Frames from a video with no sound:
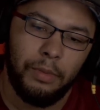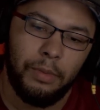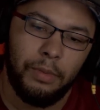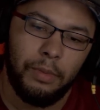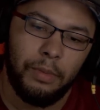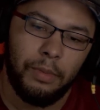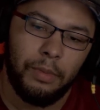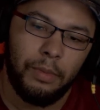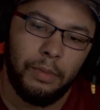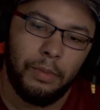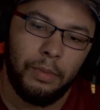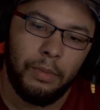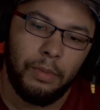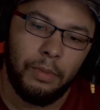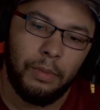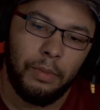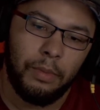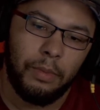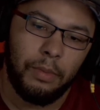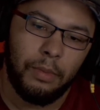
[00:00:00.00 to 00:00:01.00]

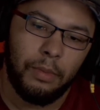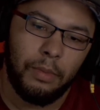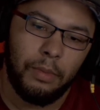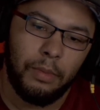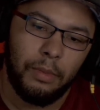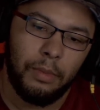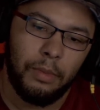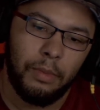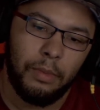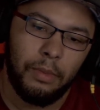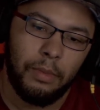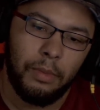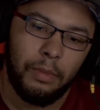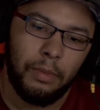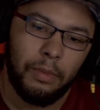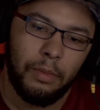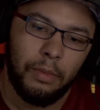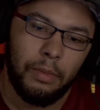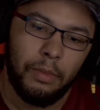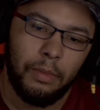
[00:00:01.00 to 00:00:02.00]

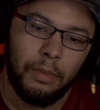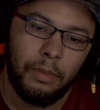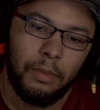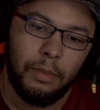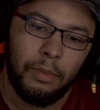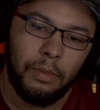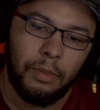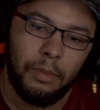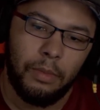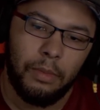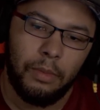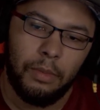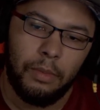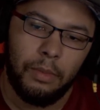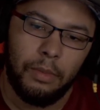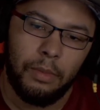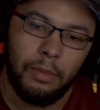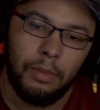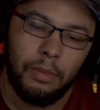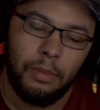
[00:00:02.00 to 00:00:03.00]

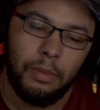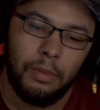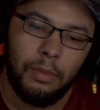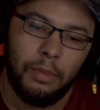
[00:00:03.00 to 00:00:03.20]
(no one is talking)